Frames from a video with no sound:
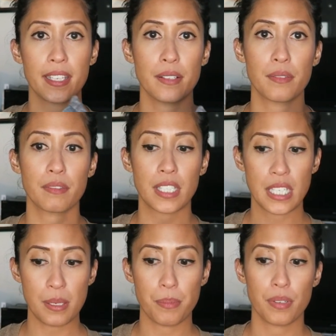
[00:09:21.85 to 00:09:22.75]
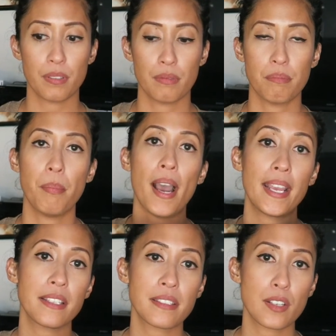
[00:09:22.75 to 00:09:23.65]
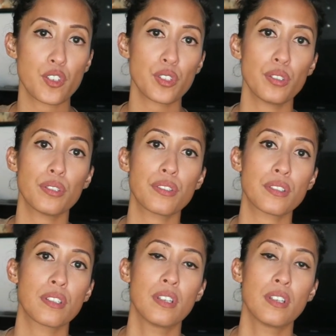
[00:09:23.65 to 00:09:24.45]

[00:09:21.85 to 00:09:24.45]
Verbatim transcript: can keep my essentials